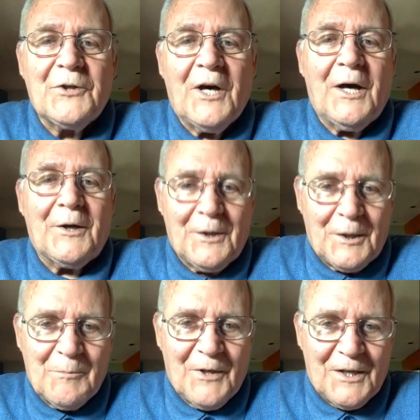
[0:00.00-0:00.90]
taught
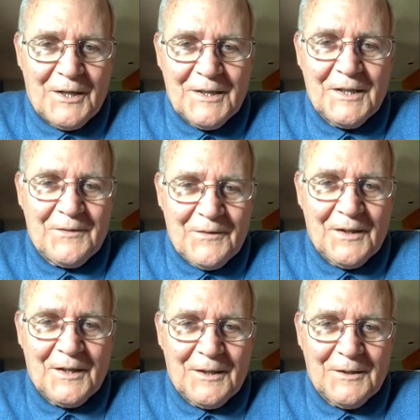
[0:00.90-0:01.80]
anybody
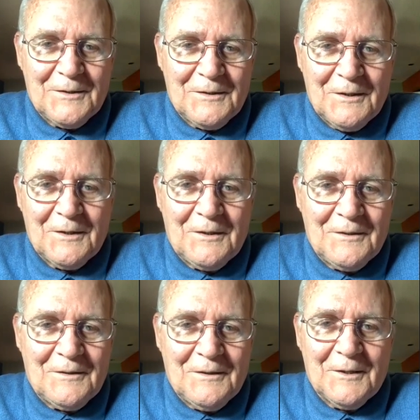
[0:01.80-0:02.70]
anything
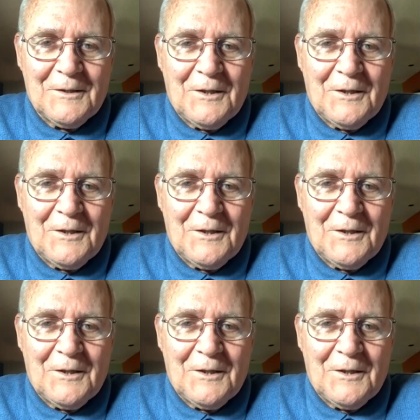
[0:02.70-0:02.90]
in